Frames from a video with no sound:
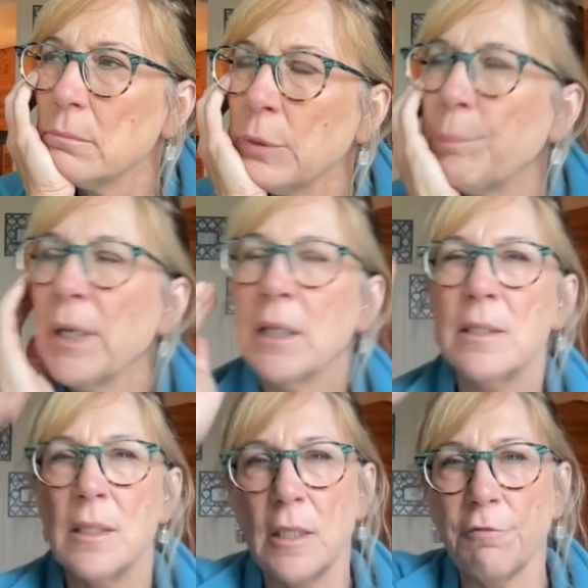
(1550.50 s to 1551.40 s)
but
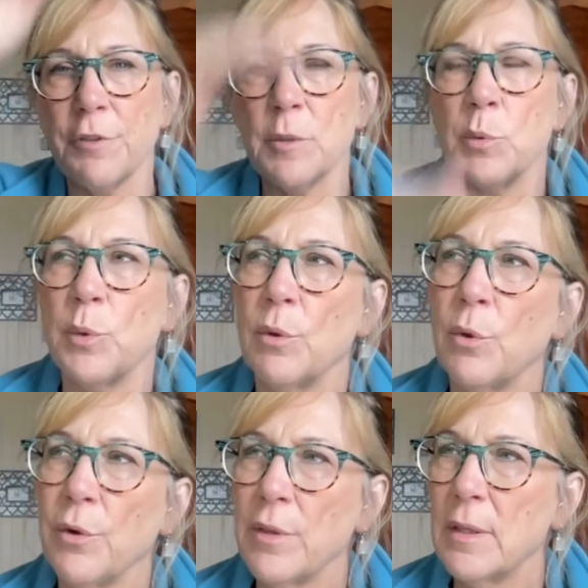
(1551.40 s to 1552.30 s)
because the difference between the
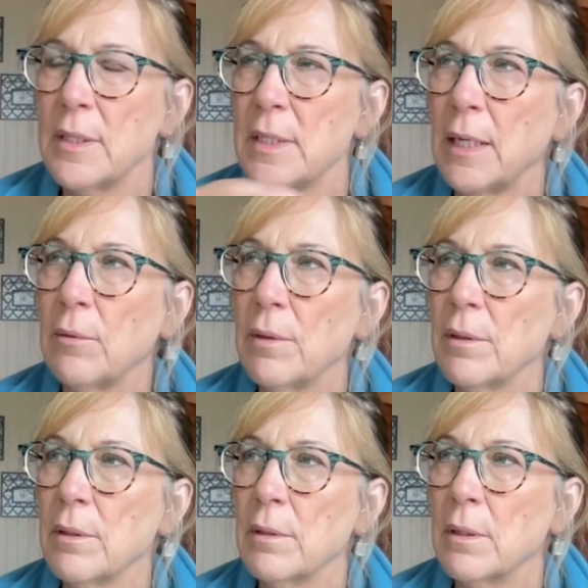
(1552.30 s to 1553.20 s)
north and the south
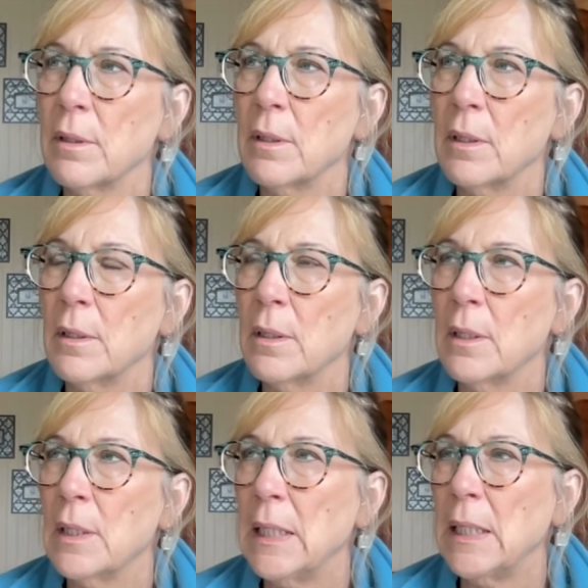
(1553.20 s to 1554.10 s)

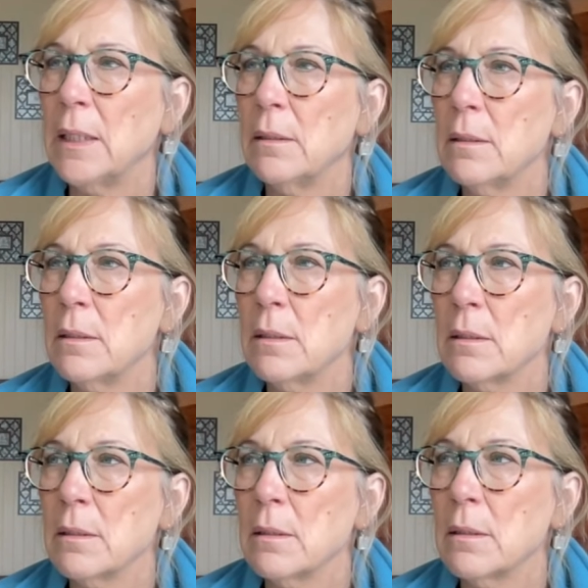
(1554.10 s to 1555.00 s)
and
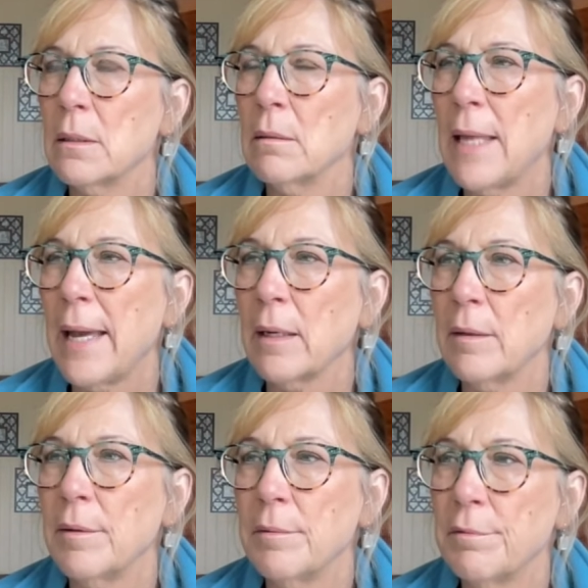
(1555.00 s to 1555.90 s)
a lack
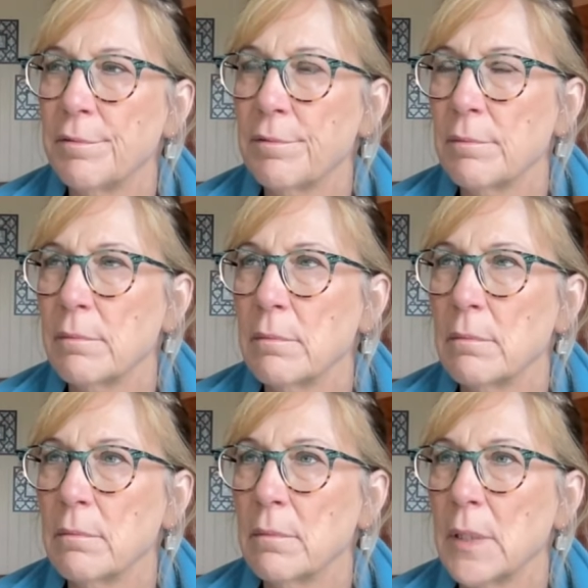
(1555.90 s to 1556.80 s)
of
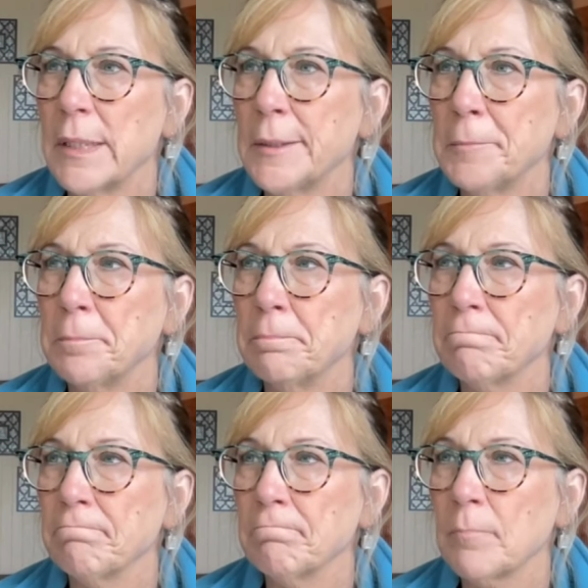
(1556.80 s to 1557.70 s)
um,
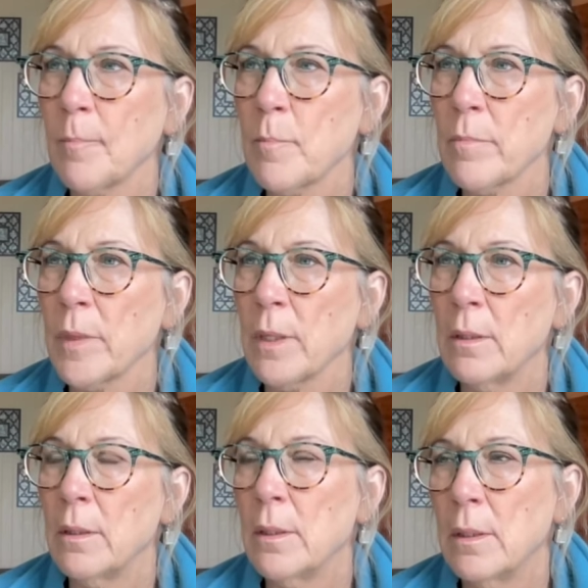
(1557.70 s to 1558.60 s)

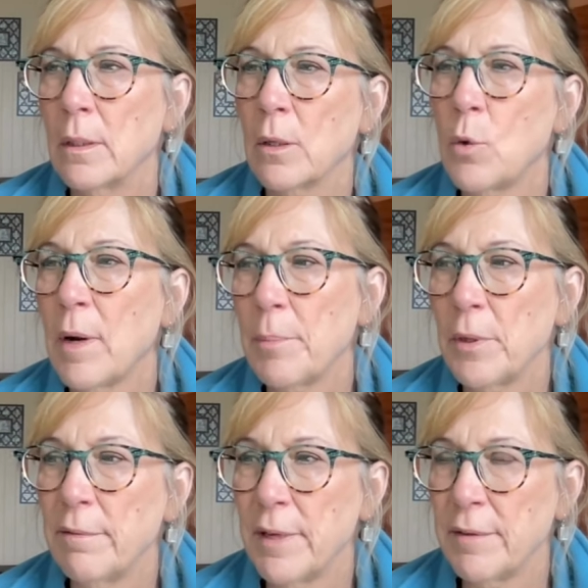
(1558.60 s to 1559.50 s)

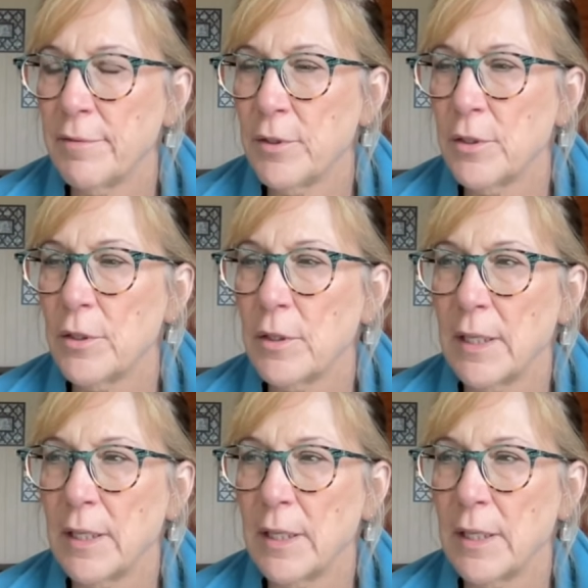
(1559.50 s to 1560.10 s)
cooperative effort